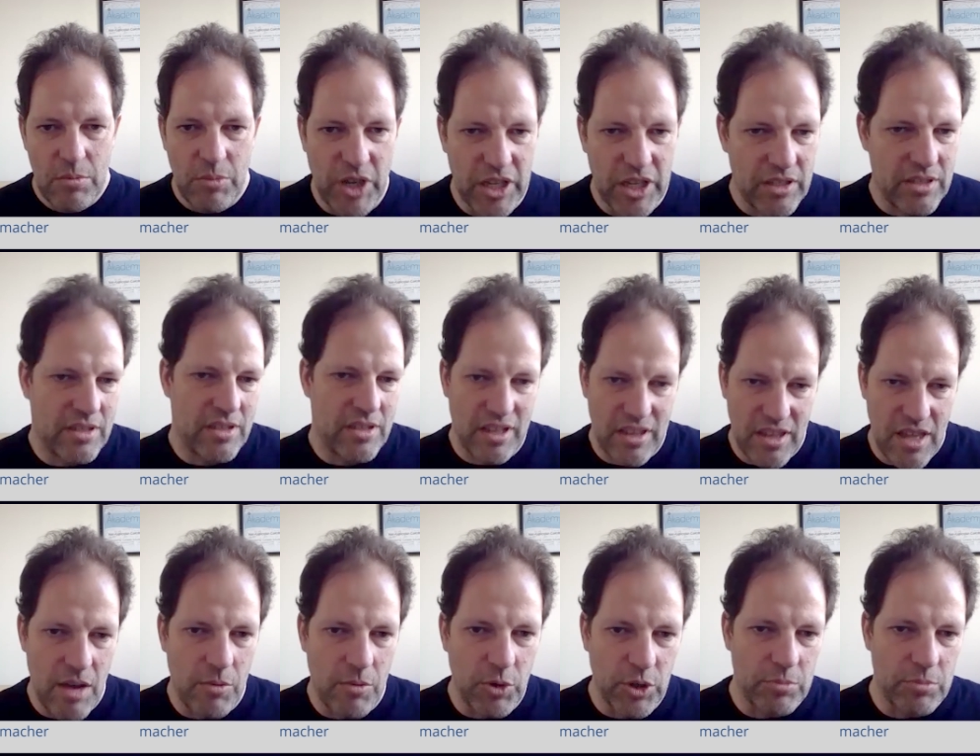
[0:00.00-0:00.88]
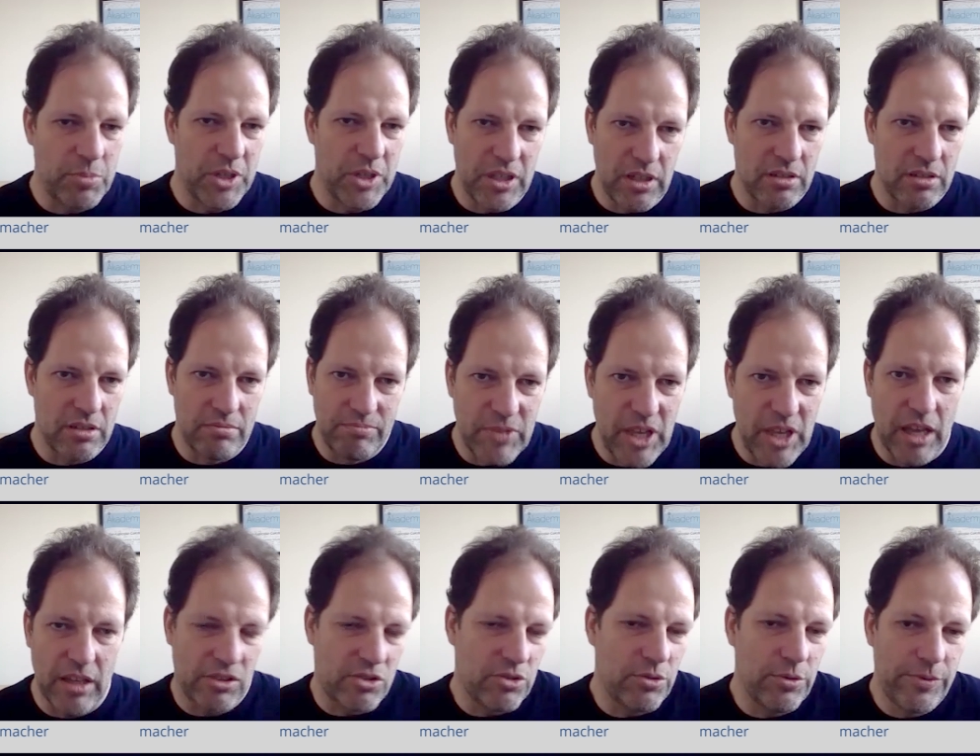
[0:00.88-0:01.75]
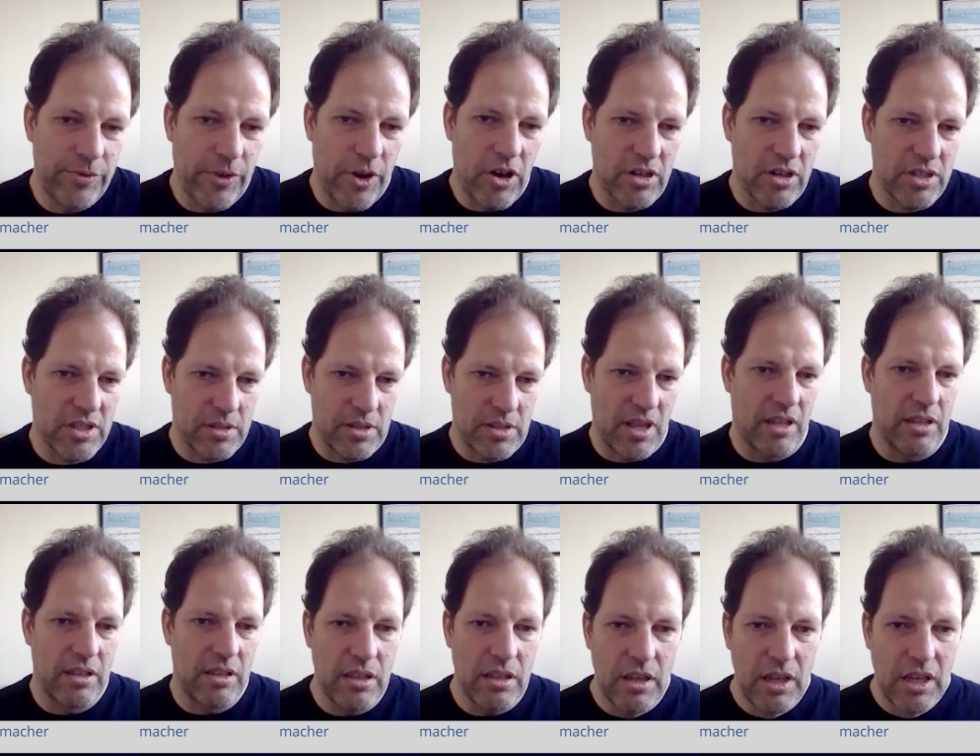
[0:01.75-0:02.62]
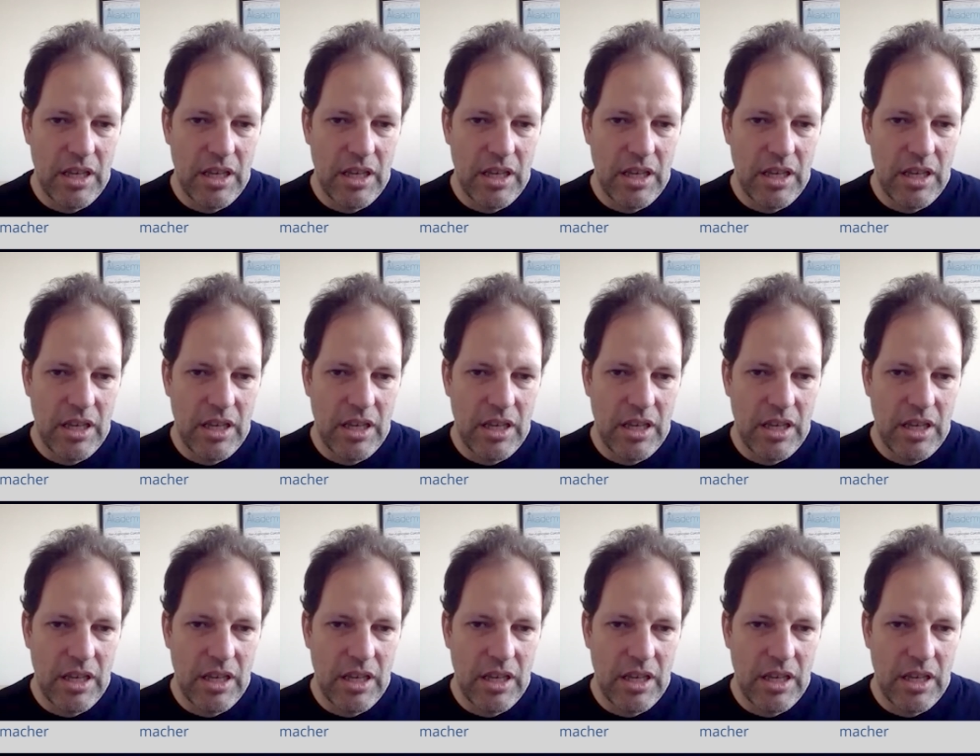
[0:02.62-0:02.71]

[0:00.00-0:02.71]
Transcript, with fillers: but that there would be yeah, two forks then.